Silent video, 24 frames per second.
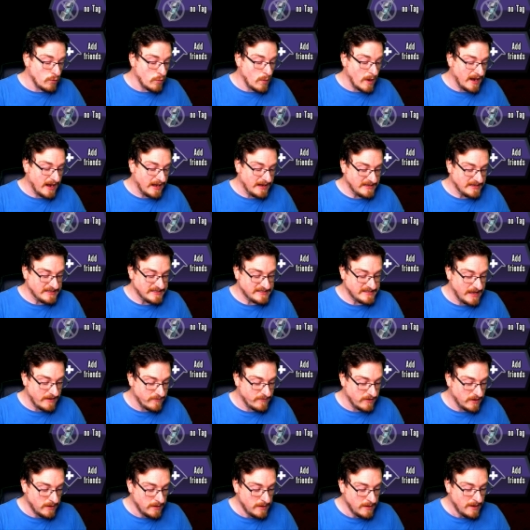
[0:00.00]

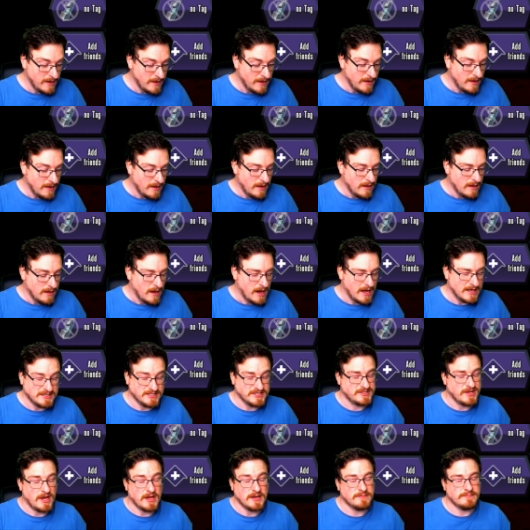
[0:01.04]
187. I
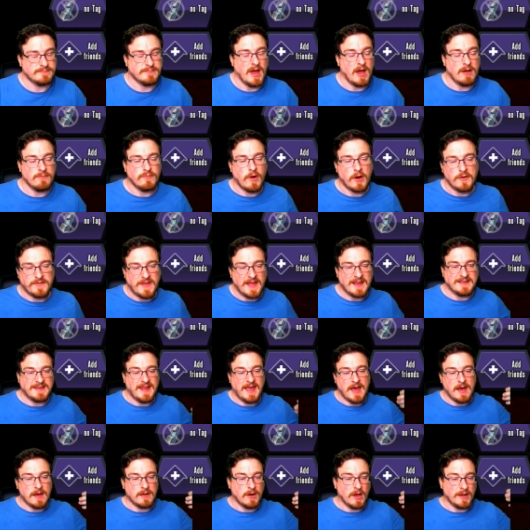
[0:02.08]
just, I, I wrote that
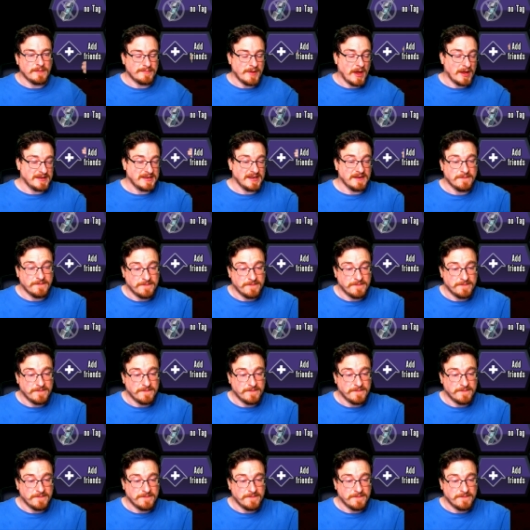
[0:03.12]
down. I, I did